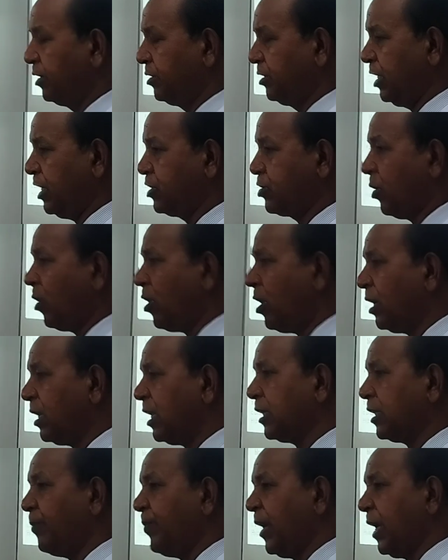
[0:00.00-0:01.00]
These all
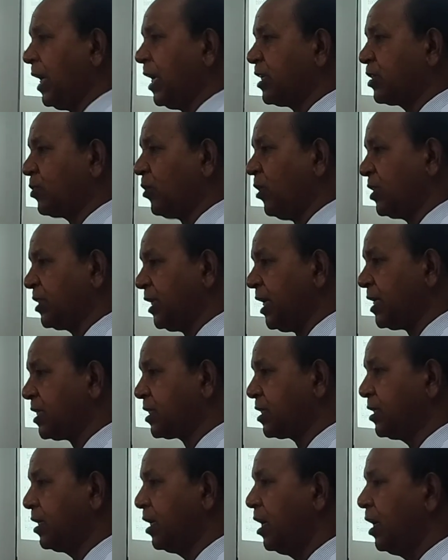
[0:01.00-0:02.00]
of the virus
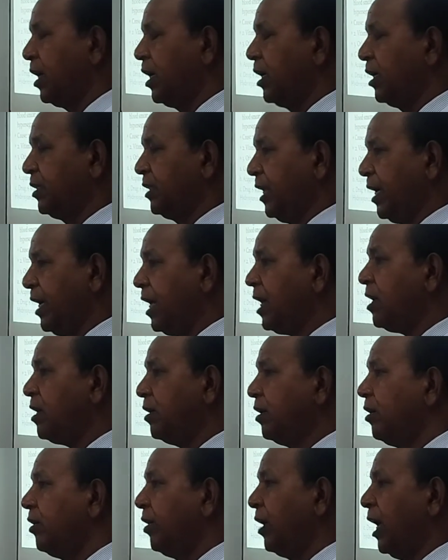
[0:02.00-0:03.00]
causes
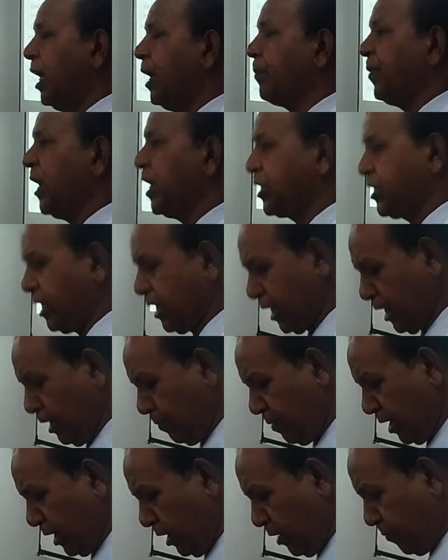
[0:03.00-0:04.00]
the aplastic
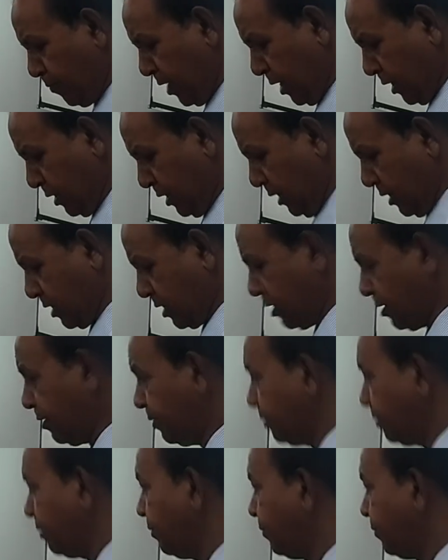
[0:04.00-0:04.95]
anemia. Remember this.